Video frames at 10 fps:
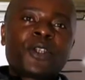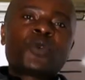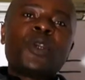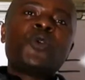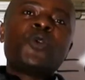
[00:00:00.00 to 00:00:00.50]

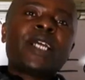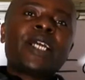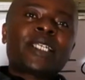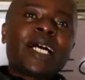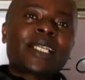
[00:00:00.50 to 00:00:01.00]
So when you
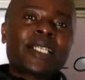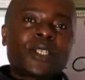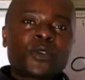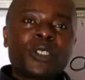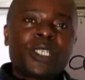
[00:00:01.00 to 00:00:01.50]
get
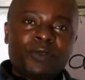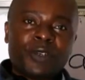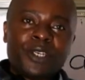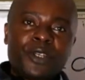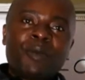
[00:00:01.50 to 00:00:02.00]
access to this
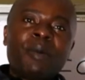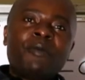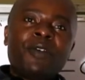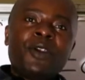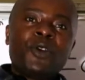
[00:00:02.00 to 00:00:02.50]
video, remember
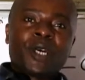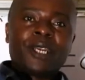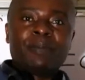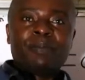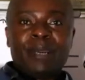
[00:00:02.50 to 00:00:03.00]
video you
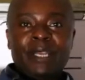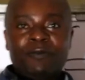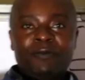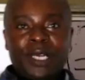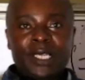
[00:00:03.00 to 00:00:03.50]
can play
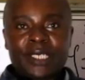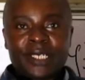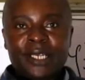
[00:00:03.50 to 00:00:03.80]
first.